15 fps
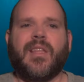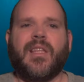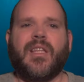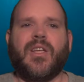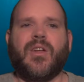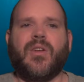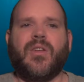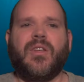you
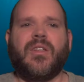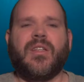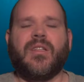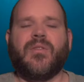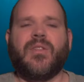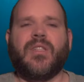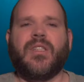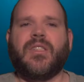know, you can
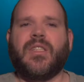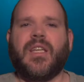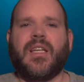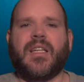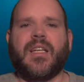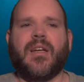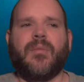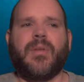really see it
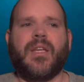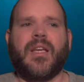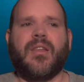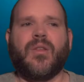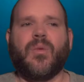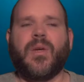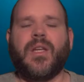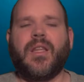coming. And
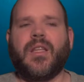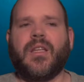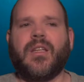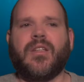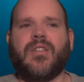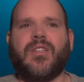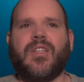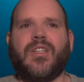the way that
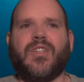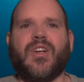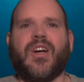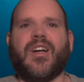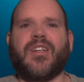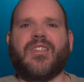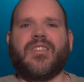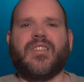she
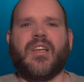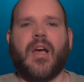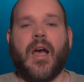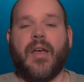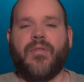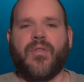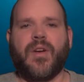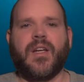talks, I
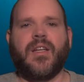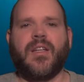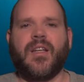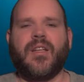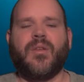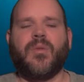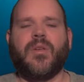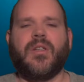find
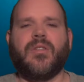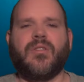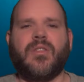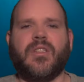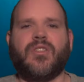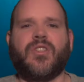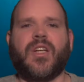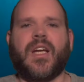anyways,
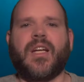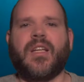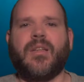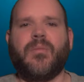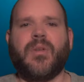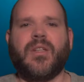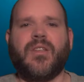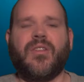distracting,
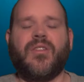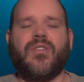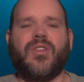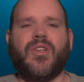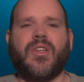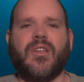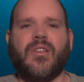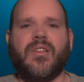because you
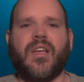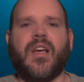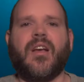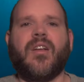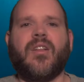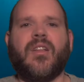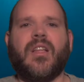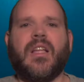can tell